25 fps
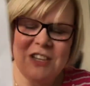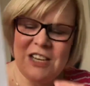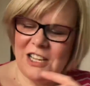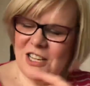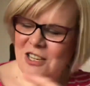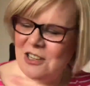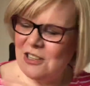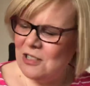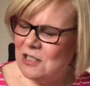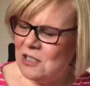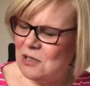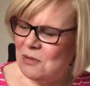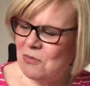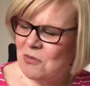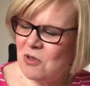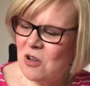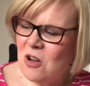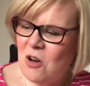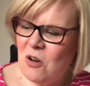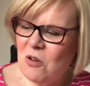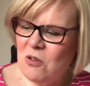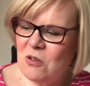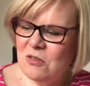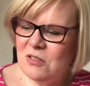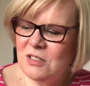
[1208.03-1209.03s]
used some
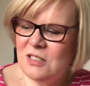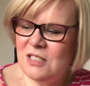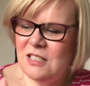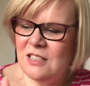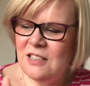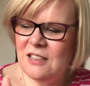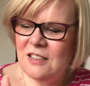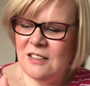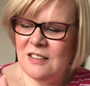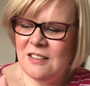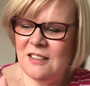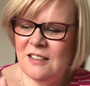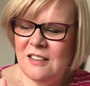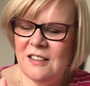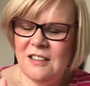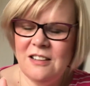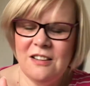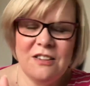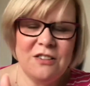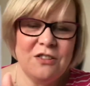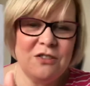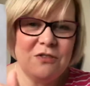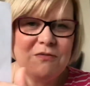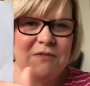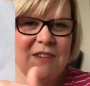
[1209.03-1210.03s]
gold
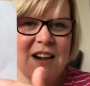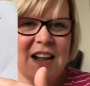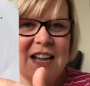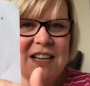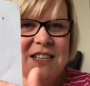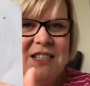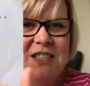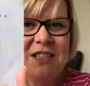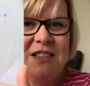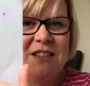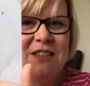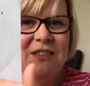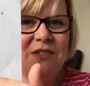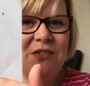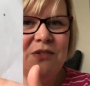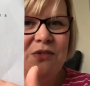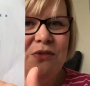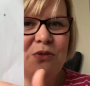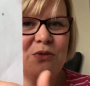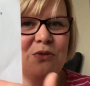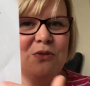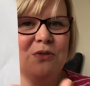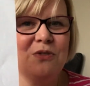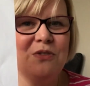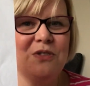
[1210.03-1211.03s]
thread
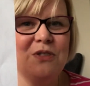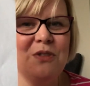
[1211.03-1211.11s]
for the